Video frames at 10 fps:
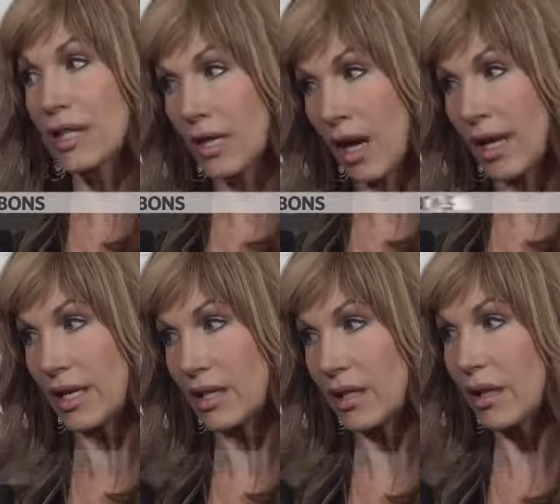
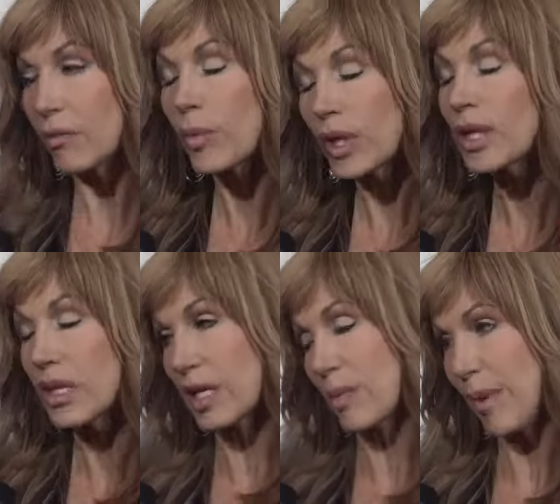tonight really
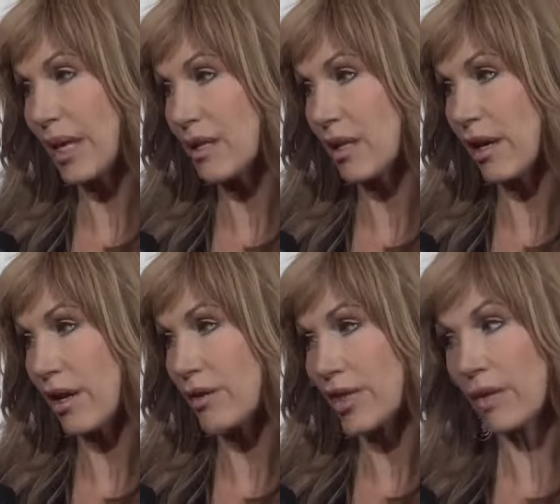does speak to
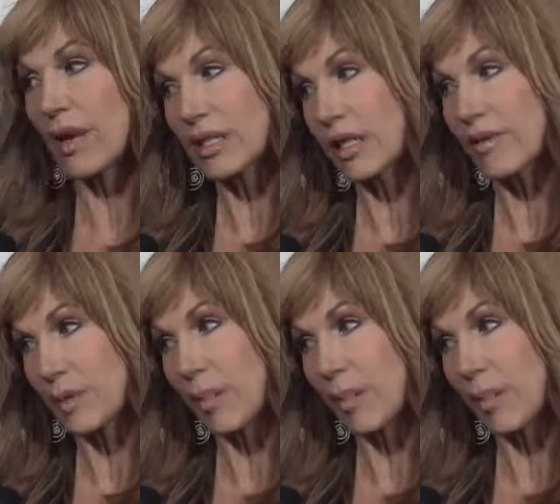their generosity of